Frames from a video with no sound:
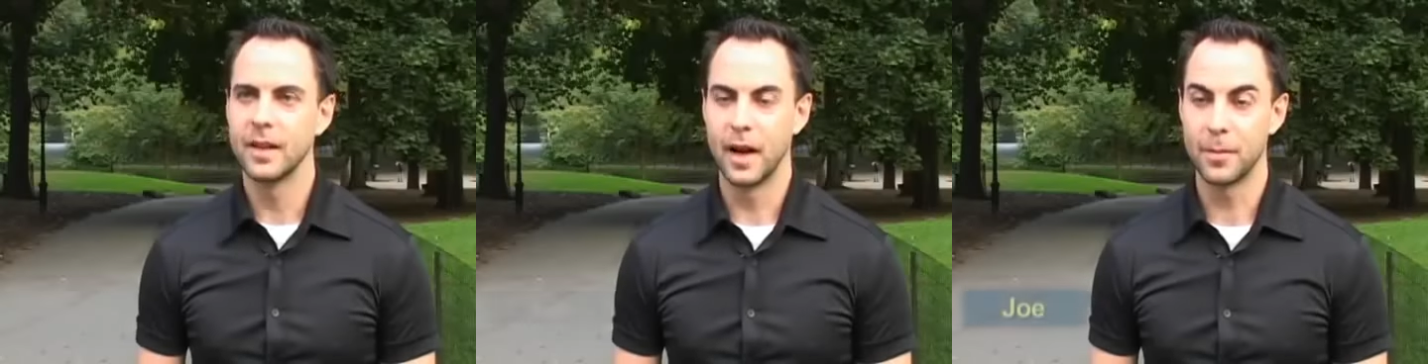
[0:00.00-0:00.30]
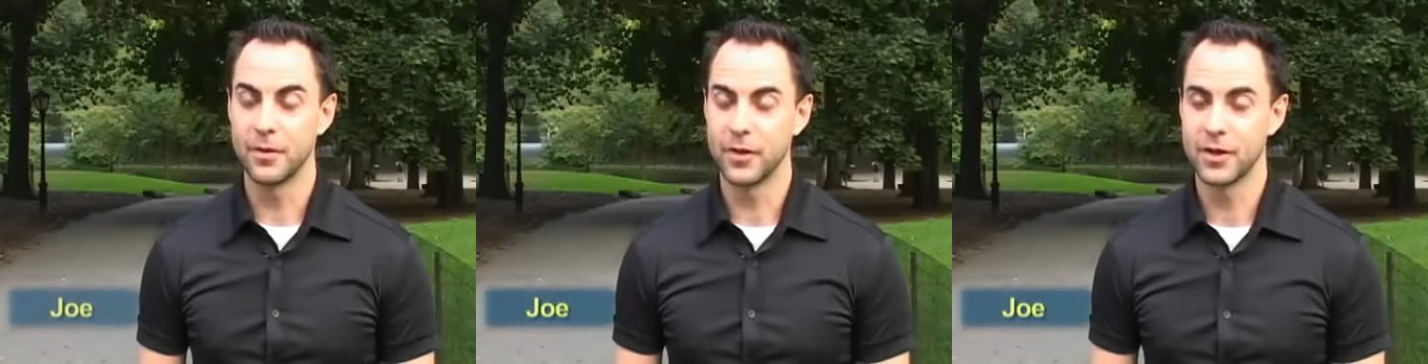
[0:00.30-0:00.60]
I
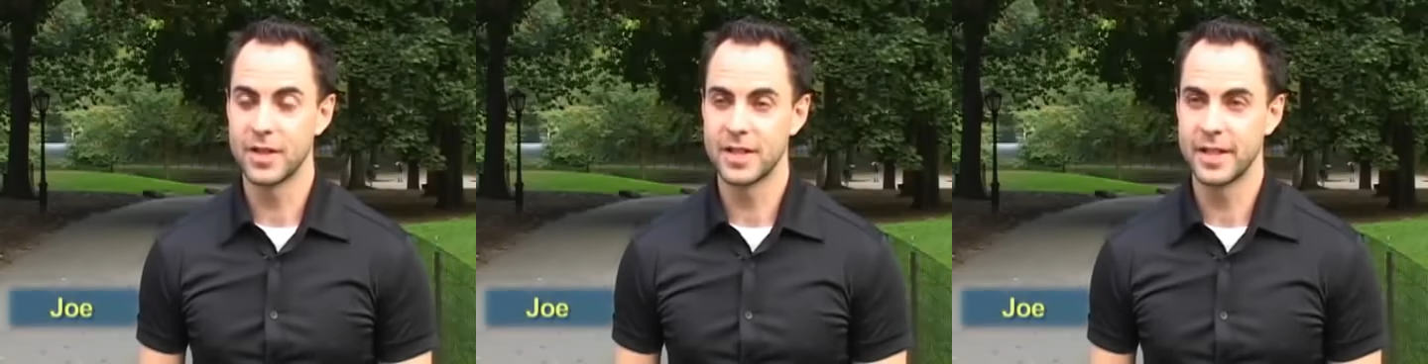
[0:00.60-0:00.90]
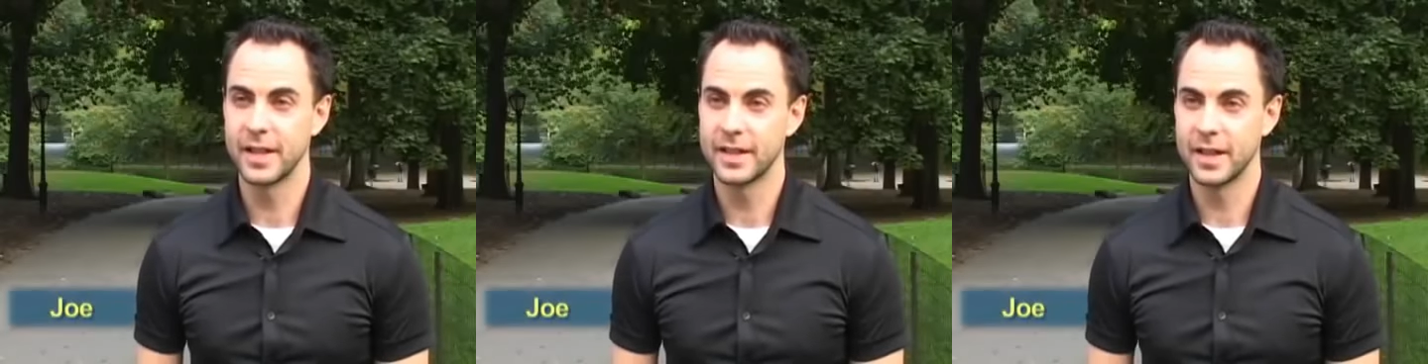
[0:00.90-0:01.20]
prefer to
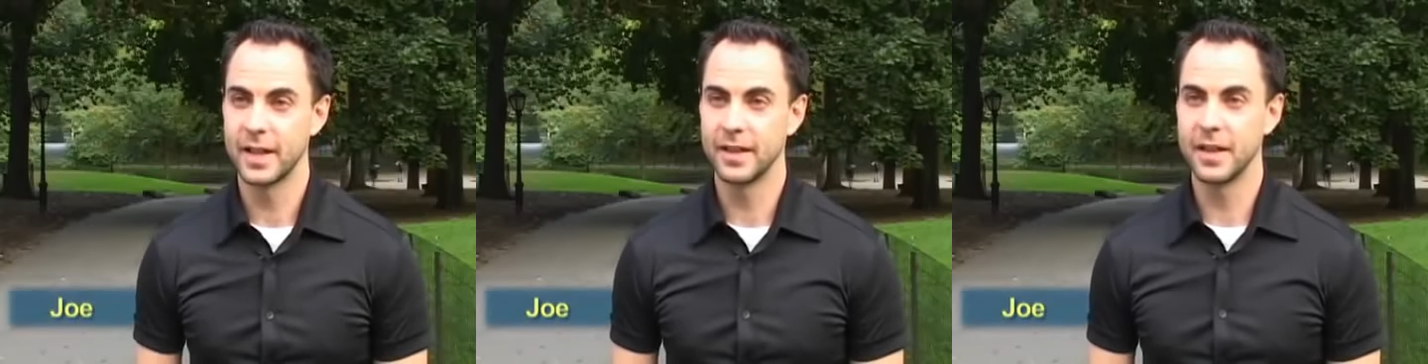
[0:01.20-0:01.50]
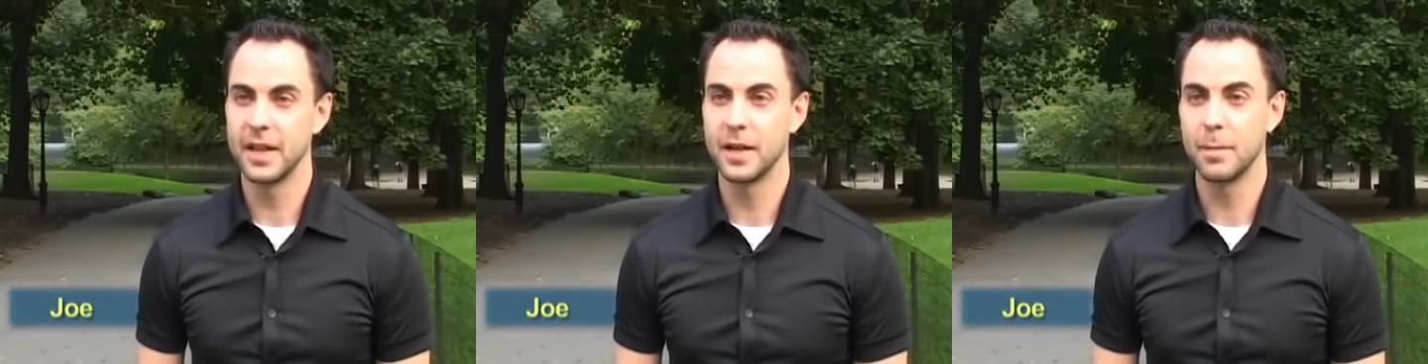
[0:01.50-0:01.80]
sit in
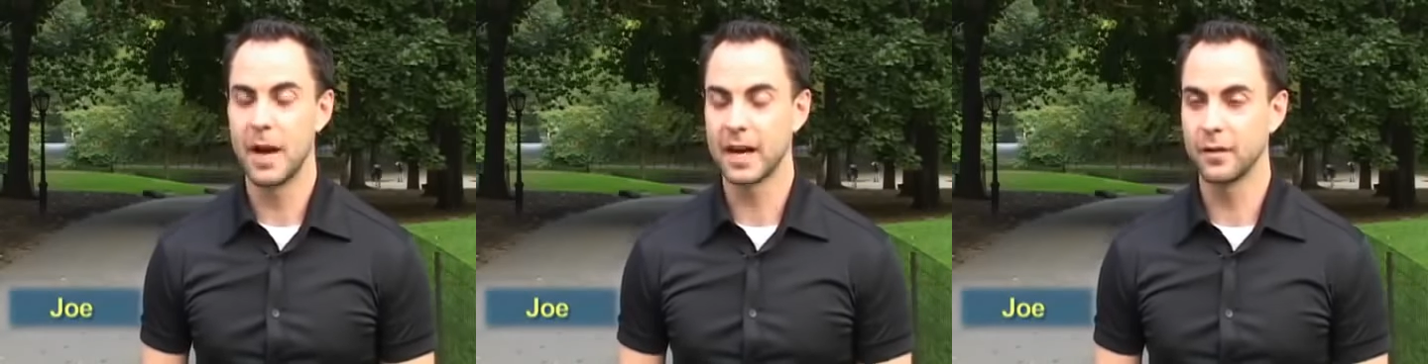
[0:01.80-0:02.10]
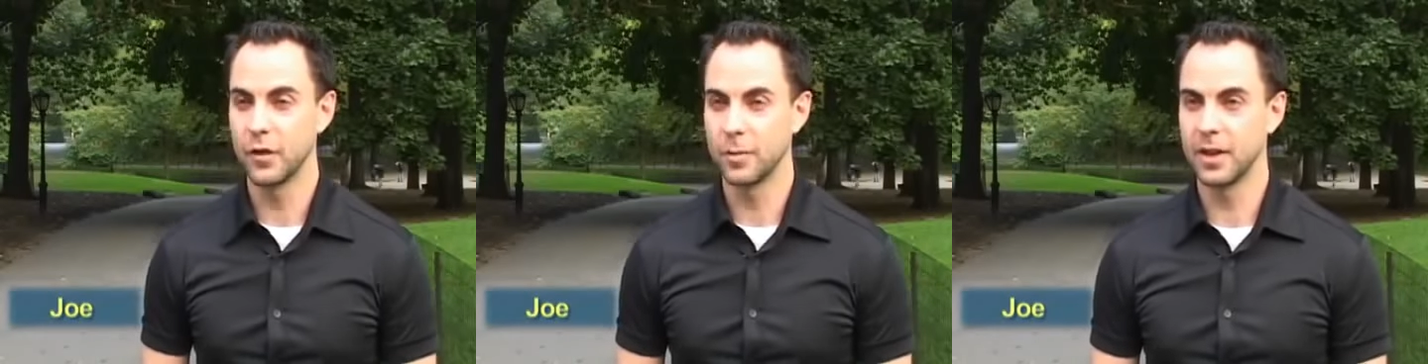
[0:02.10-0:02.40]
the back of the